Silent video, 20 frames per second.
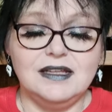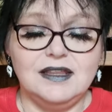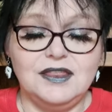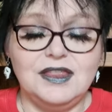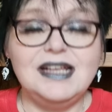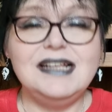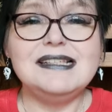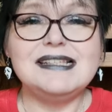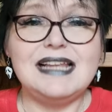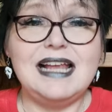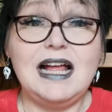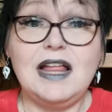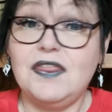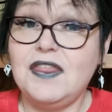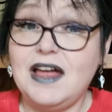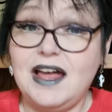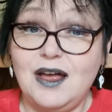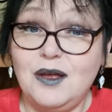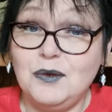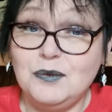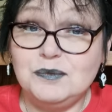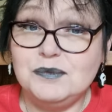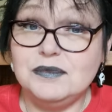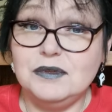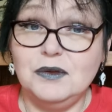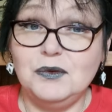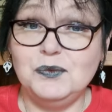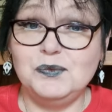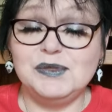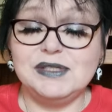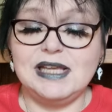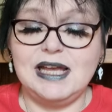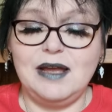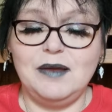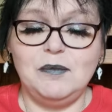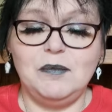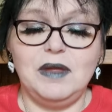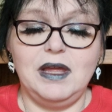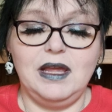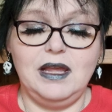Things like that
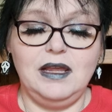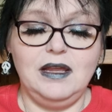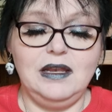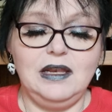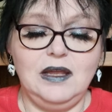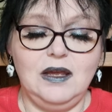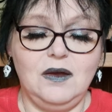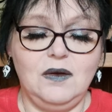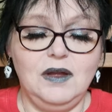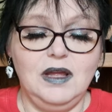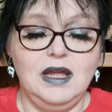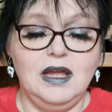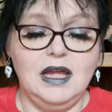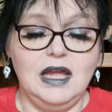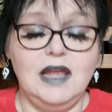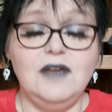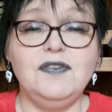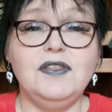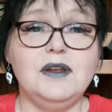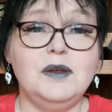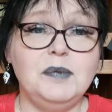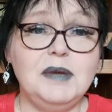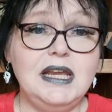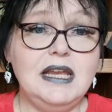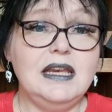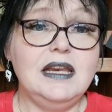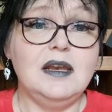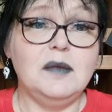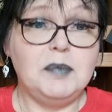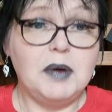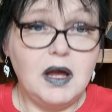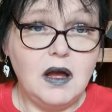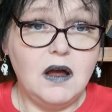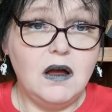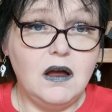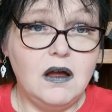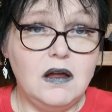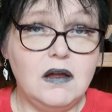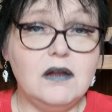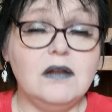upset me, you know. If they'd have been in a
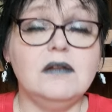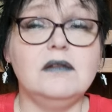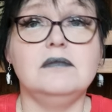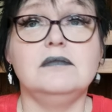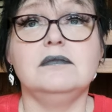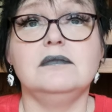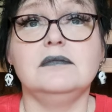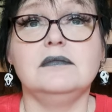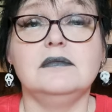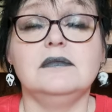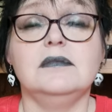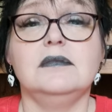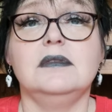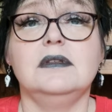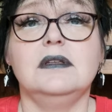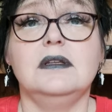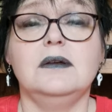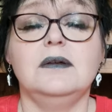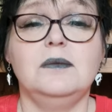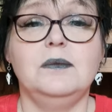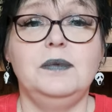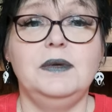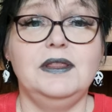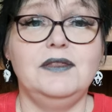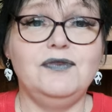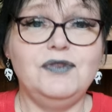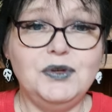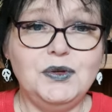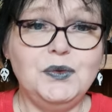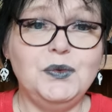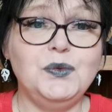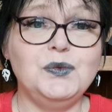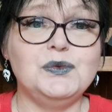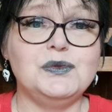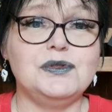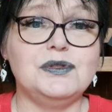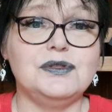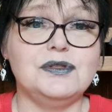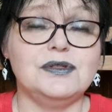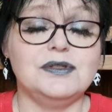pot with
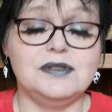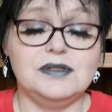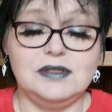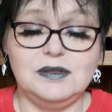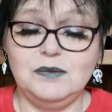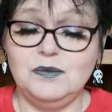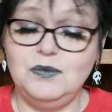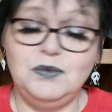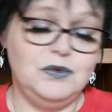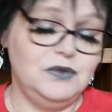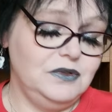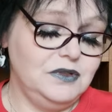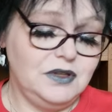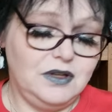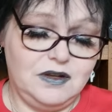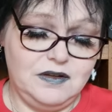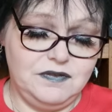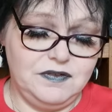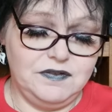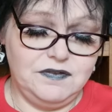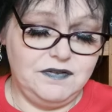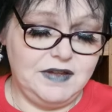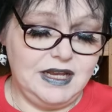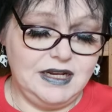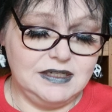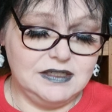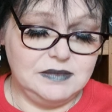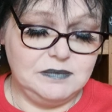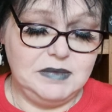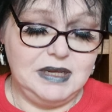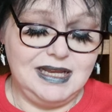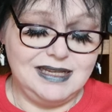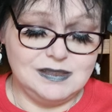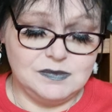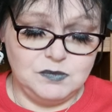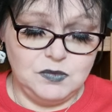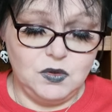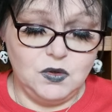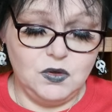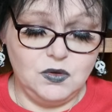roots, would not have affected me
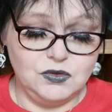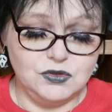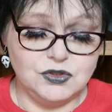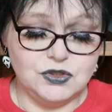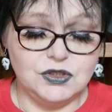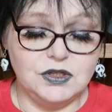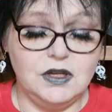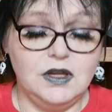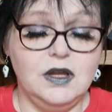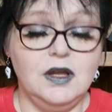as much,